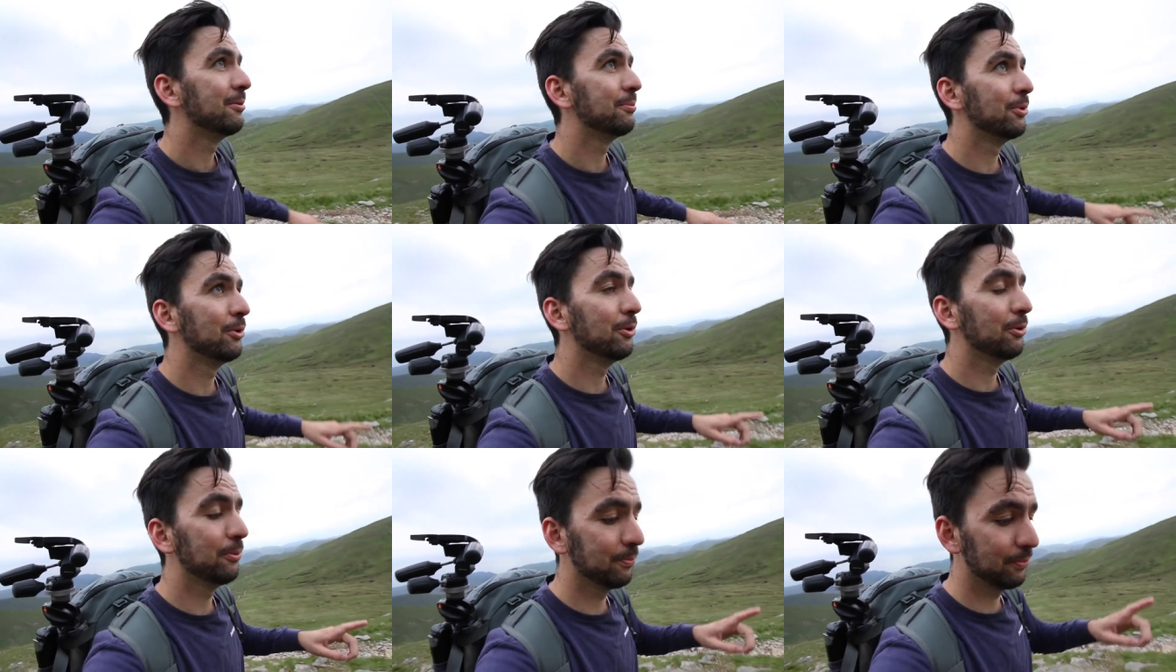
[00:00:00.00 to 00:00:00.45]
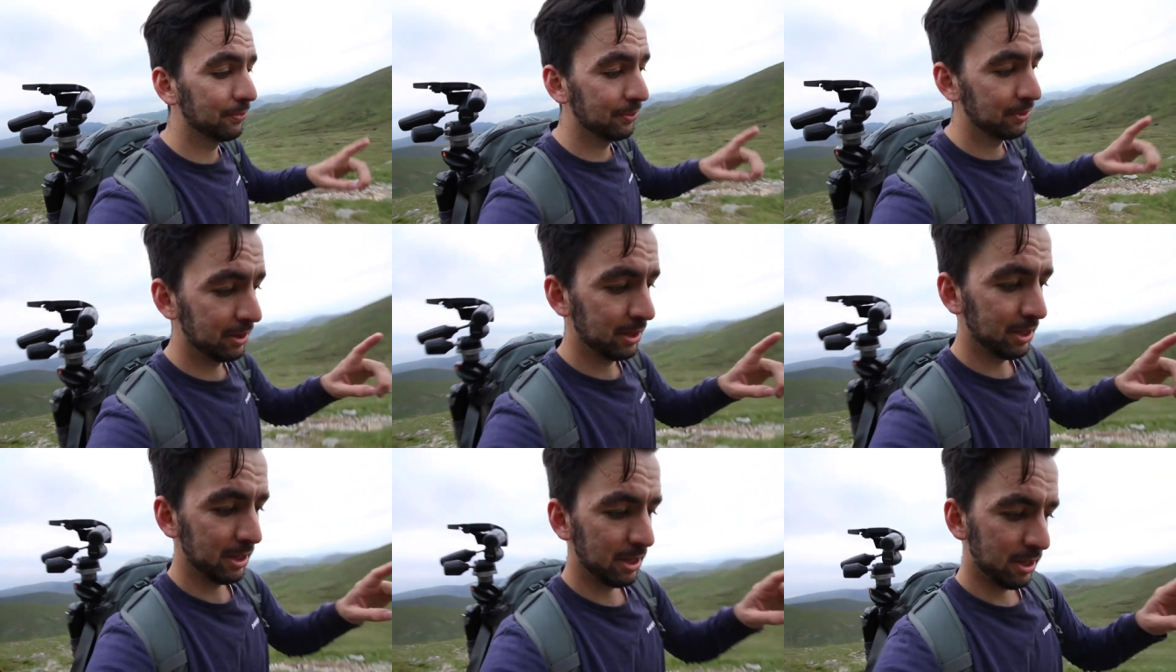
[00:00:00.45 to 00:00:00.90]
But
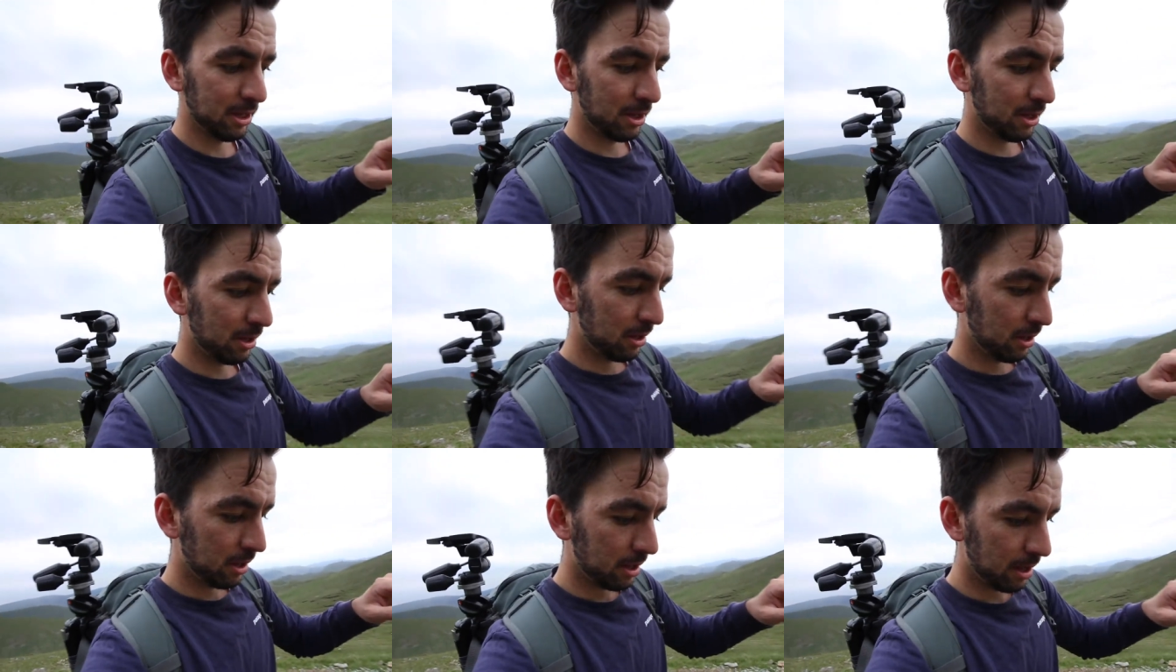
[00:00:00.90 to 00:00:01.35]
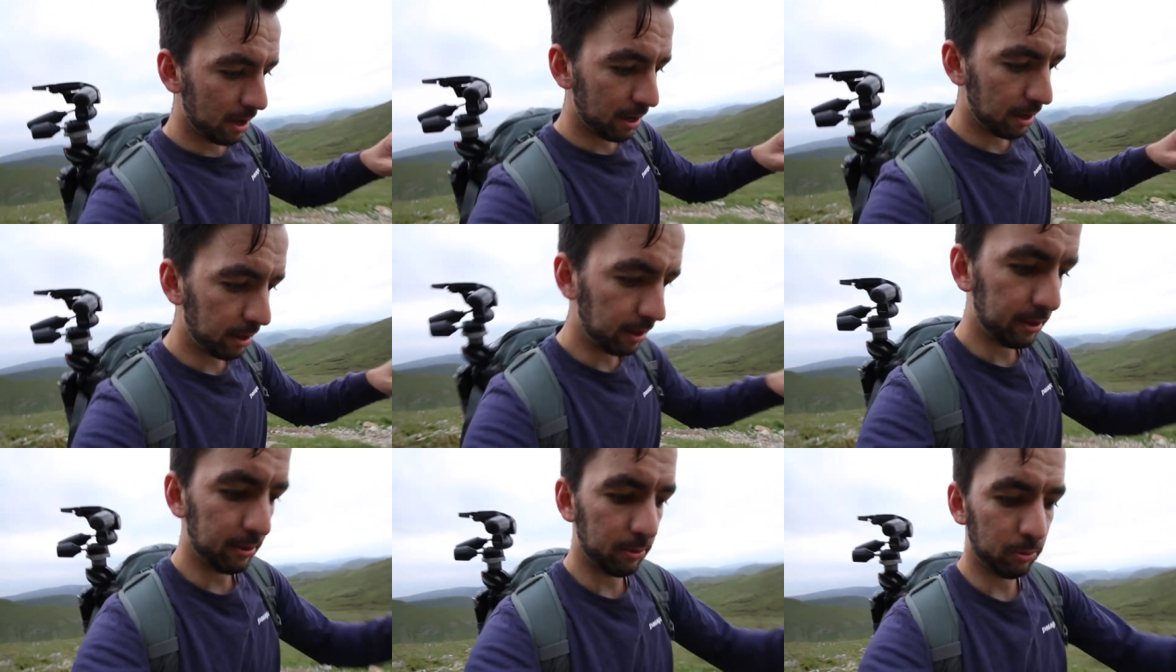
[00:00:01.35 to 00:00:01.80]

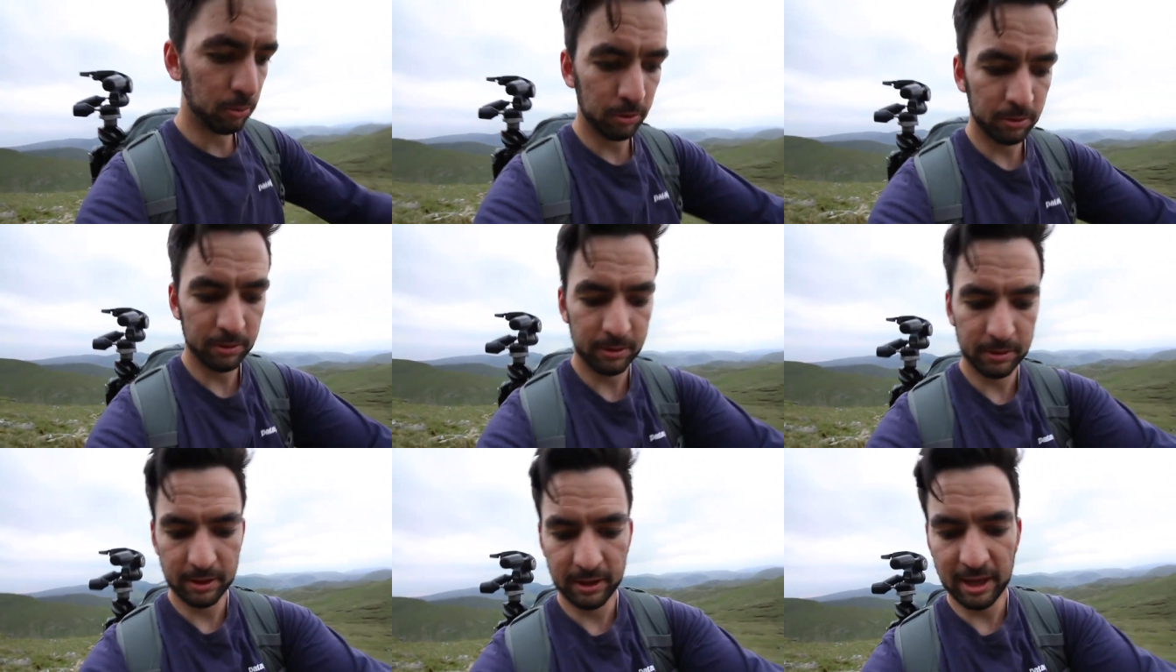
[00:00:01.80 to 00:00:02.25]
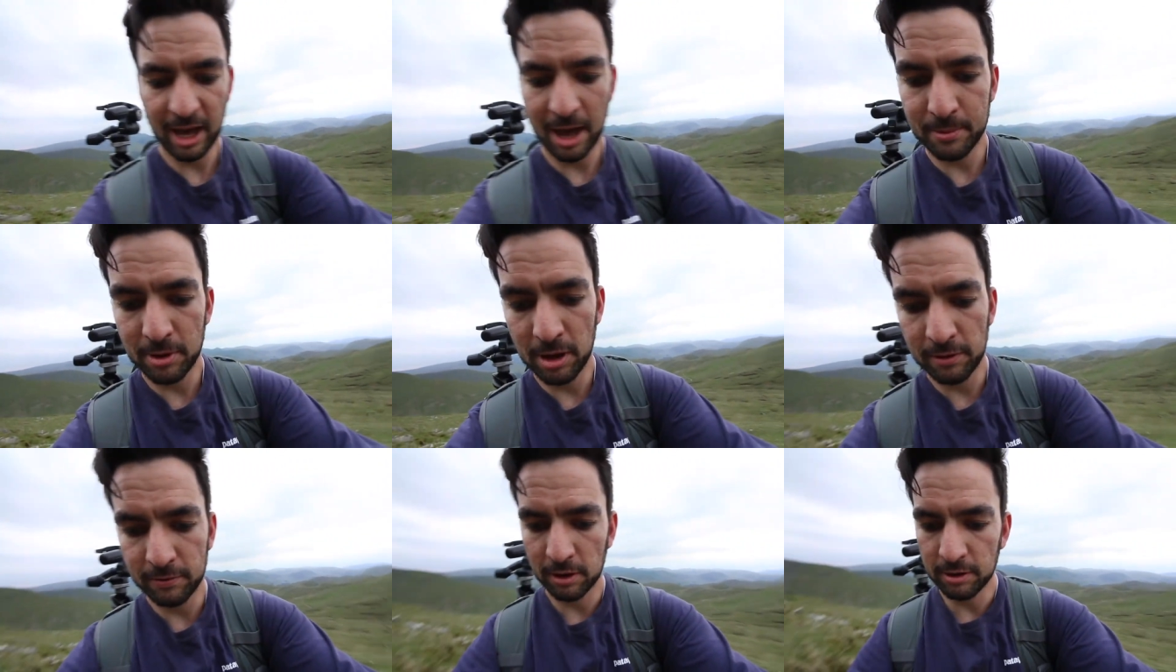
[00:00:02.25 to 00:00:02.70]
we'll get a
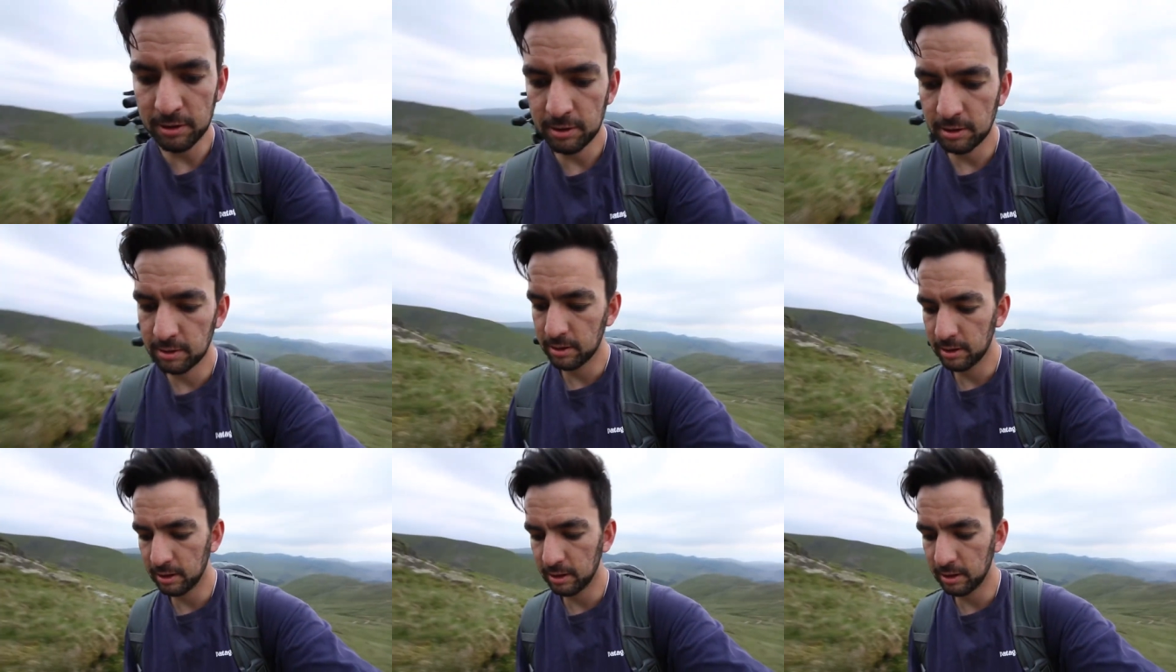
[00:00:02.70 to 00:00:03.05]
move on